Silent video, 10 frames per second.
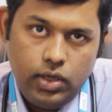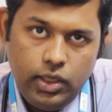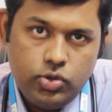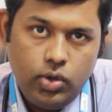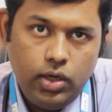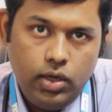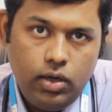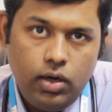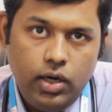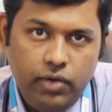
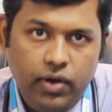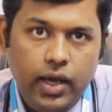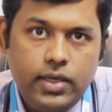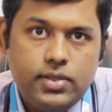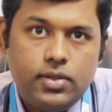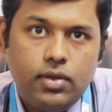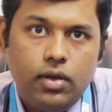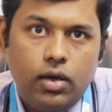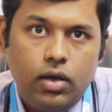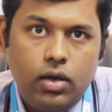insulin device,
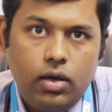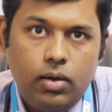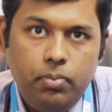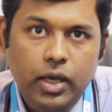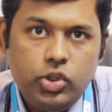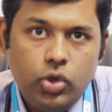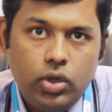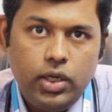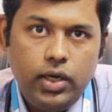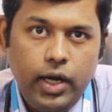uh, make
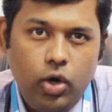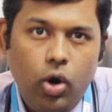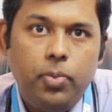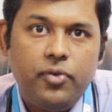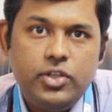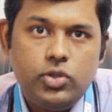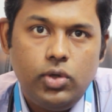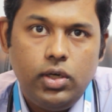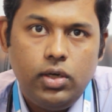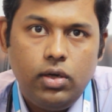sure that a drop of
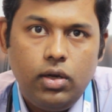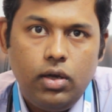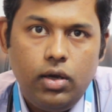insulin